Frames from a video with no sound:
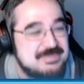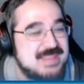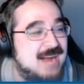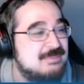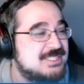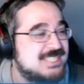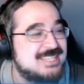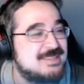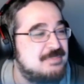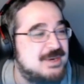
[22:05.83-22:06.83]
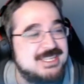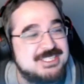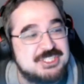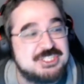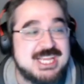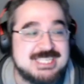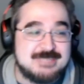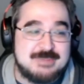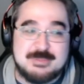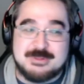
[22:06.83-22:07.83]
I'm just like the bunny just
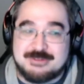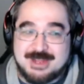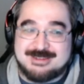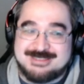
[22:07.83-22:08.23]
chasing people around.